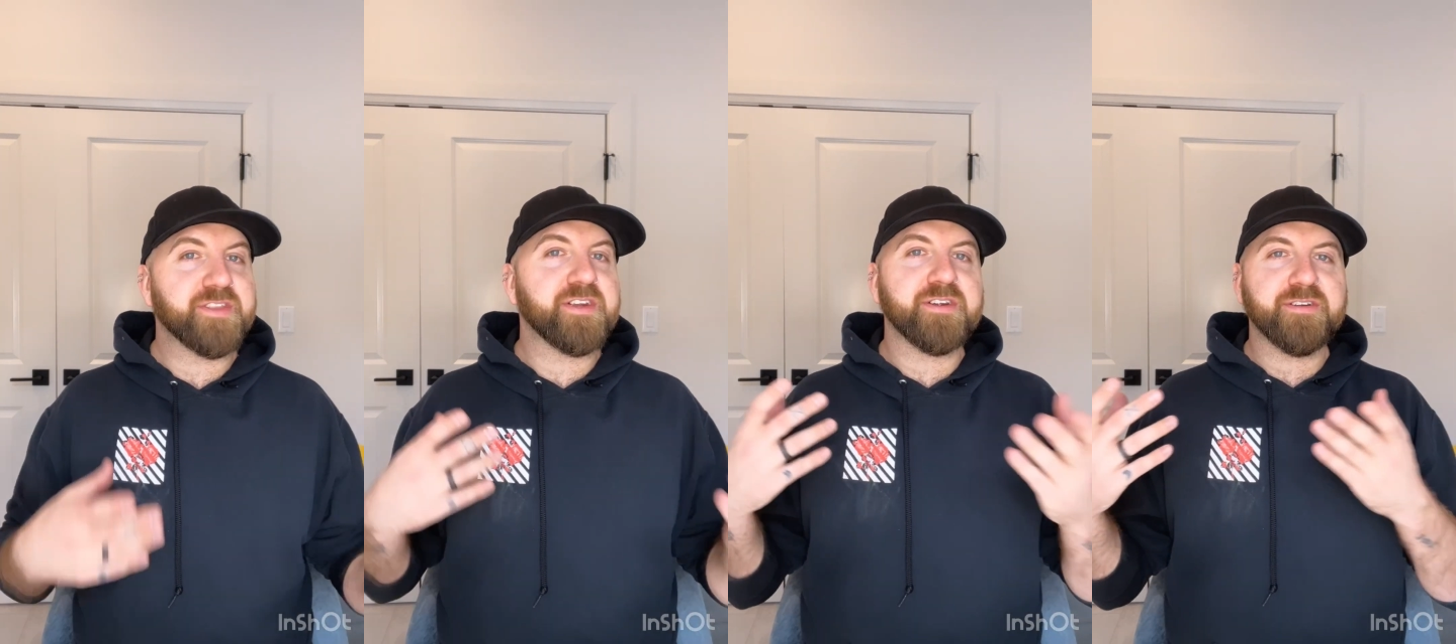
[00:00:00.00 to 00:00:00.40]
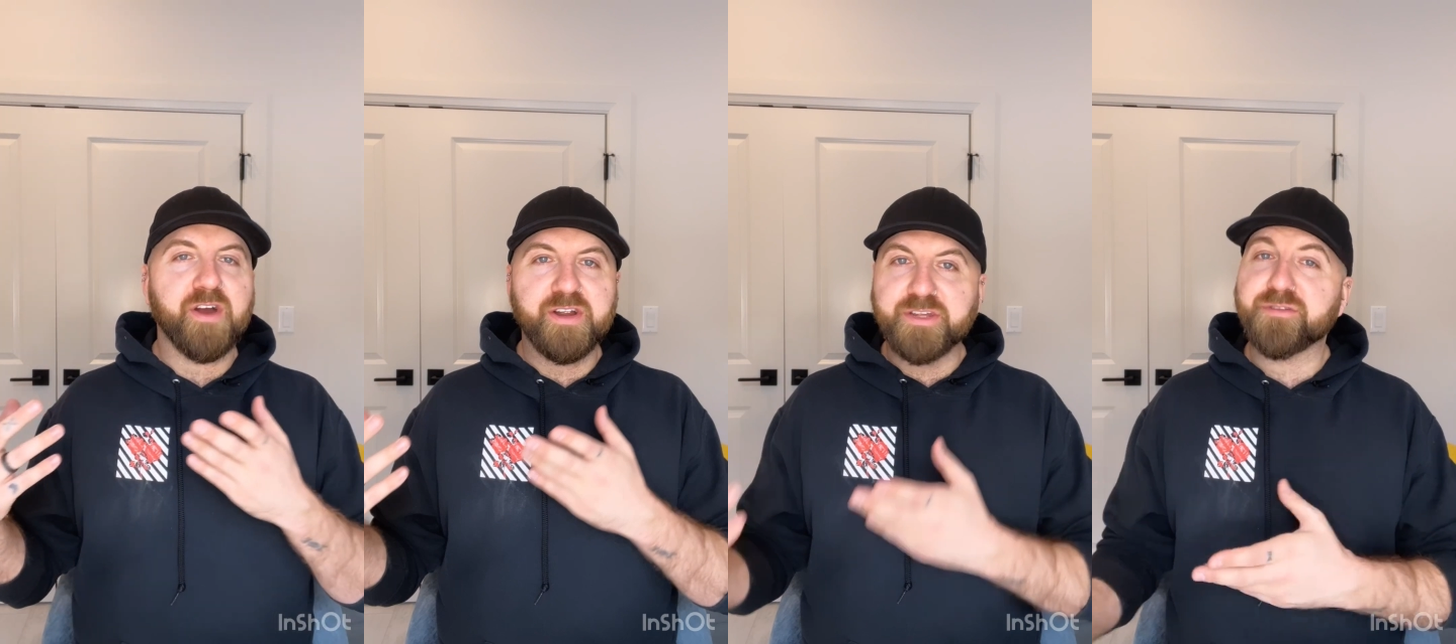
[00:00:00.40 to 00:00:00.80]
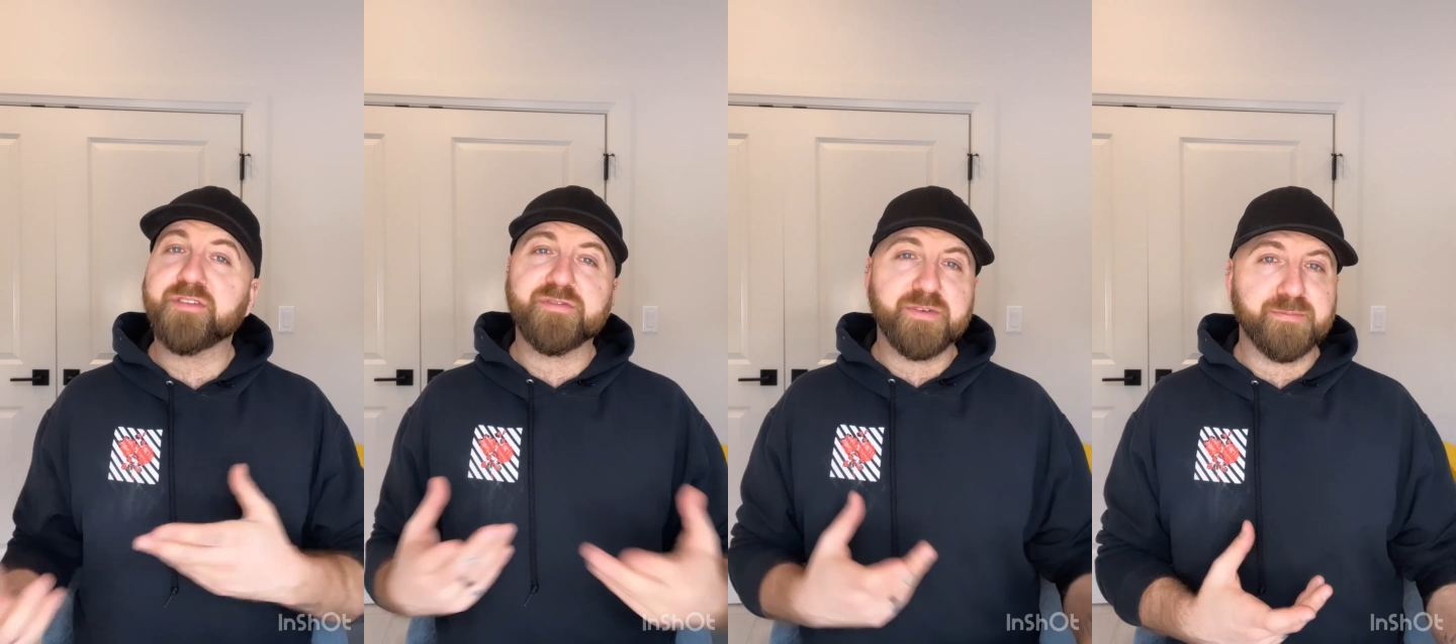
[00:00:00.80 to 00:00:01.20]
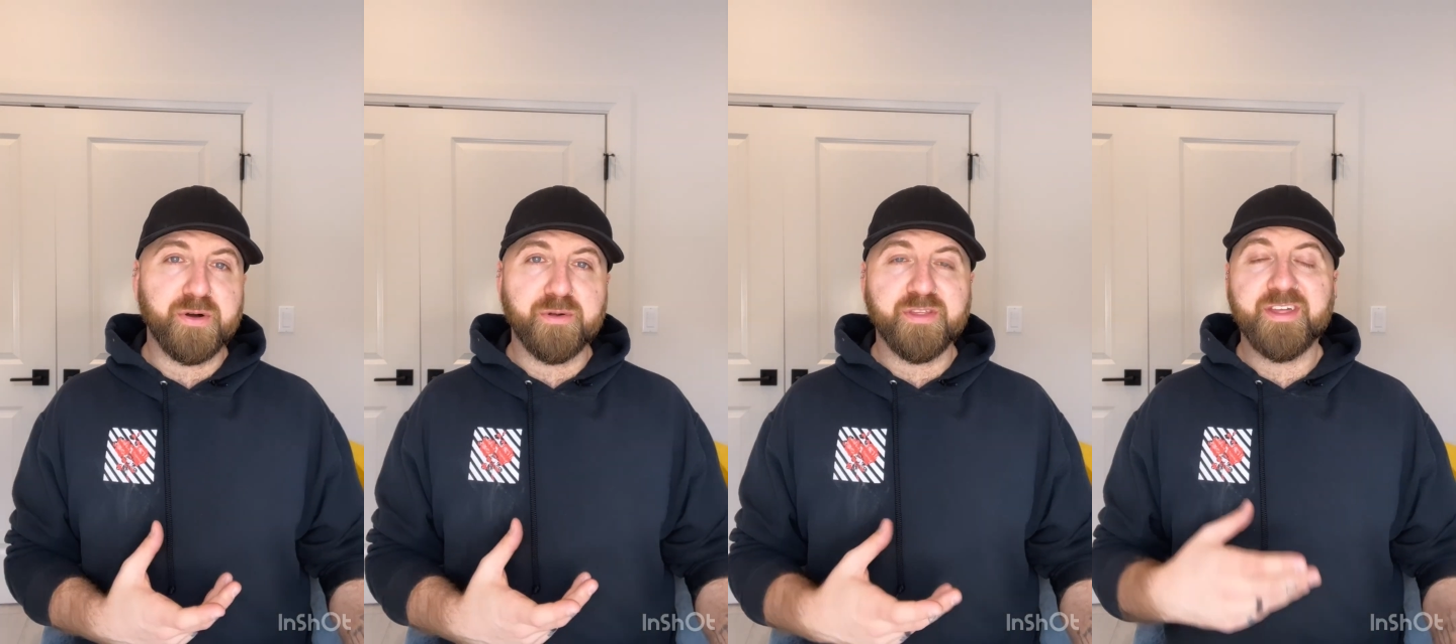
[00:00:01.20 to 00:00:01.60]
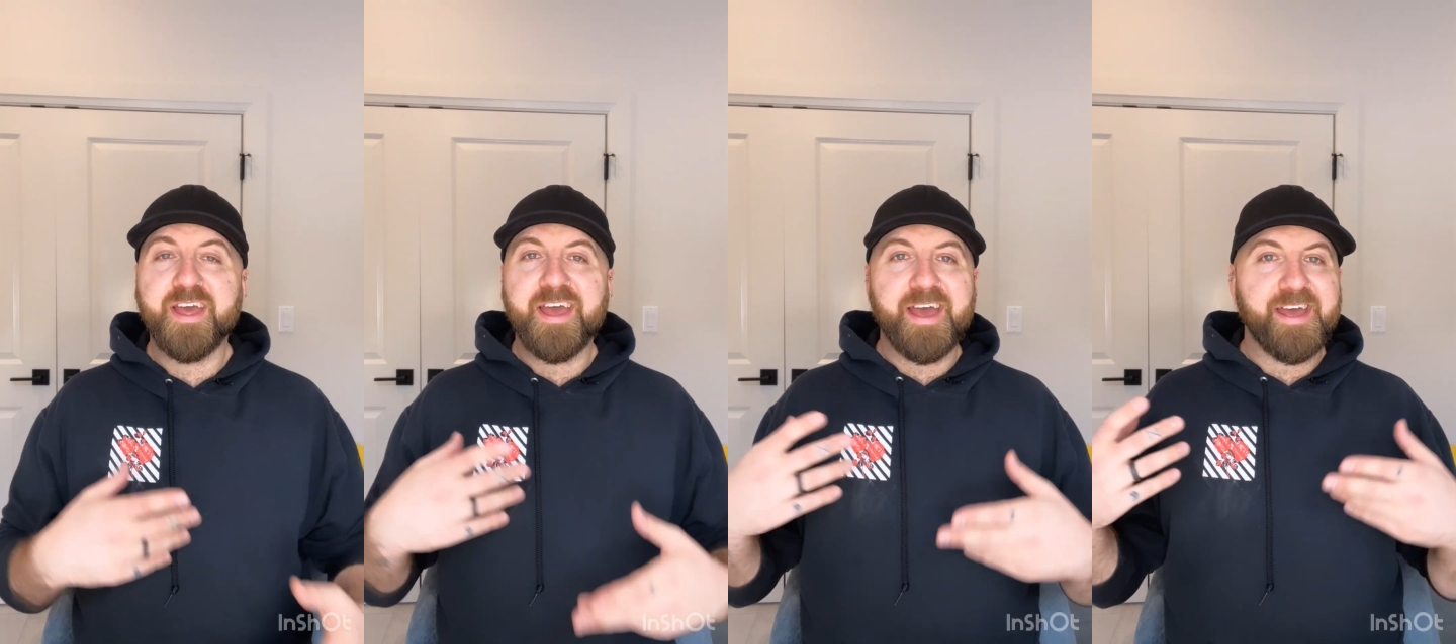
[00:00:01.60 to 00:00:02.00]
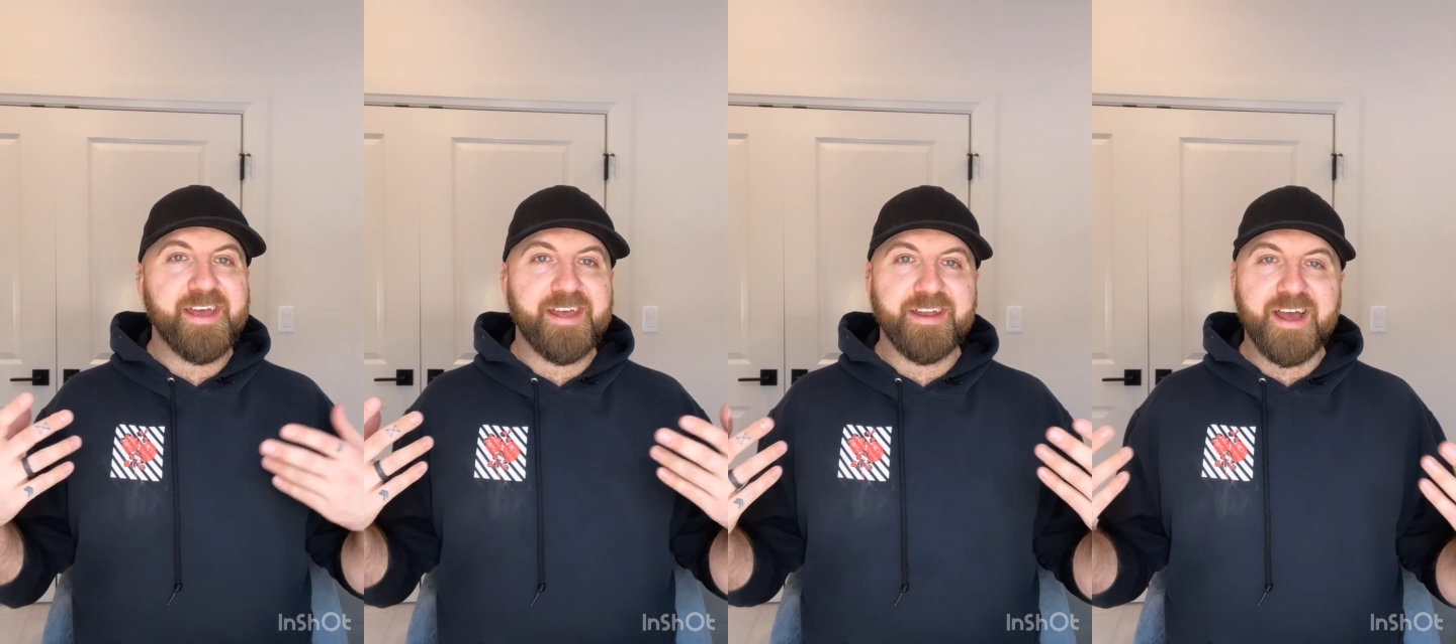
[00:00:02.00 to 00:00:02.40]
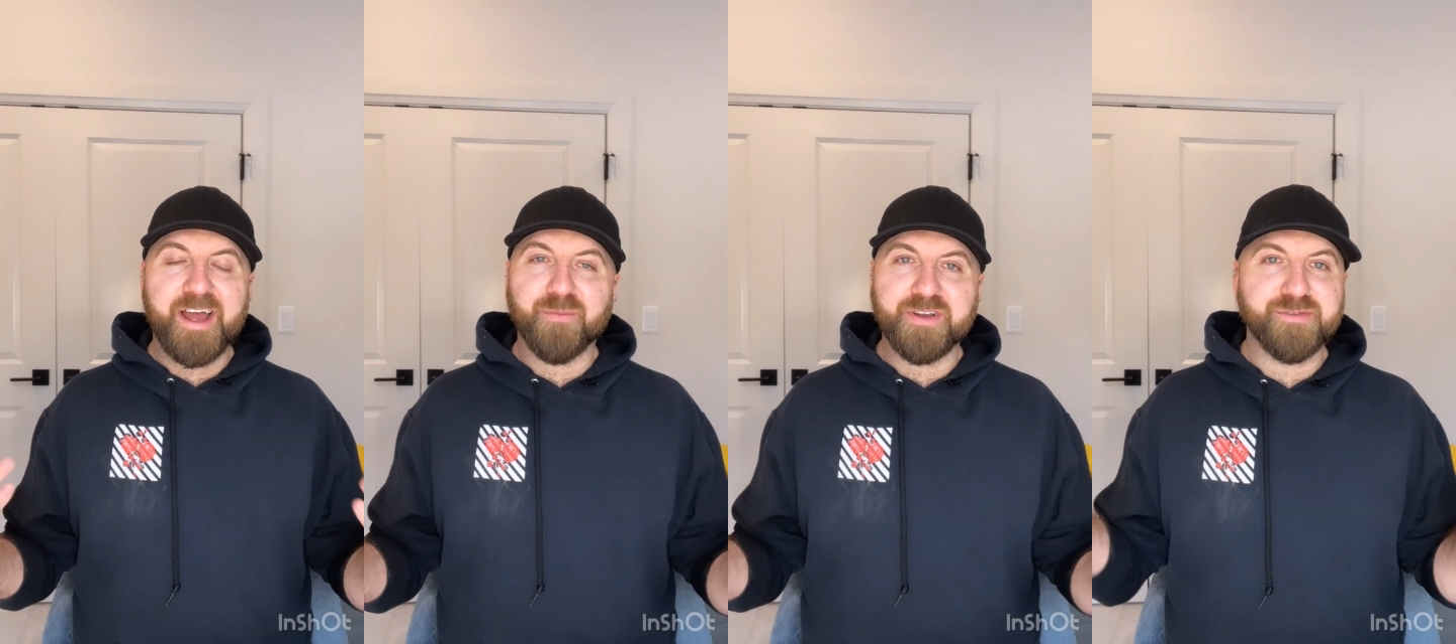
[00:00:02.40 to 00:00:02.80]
There are uses for both and I want